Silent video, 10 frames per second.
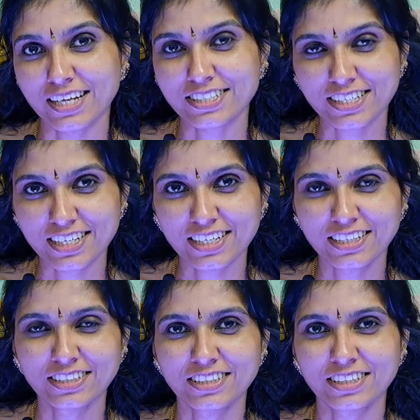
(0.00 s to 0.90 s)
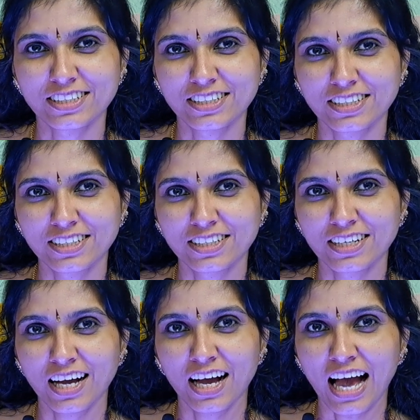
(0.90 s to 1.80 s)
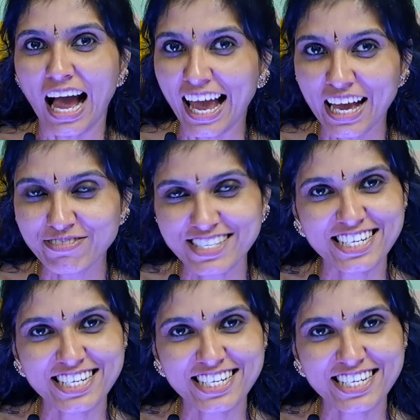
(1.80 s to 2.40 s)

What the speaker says: And here I have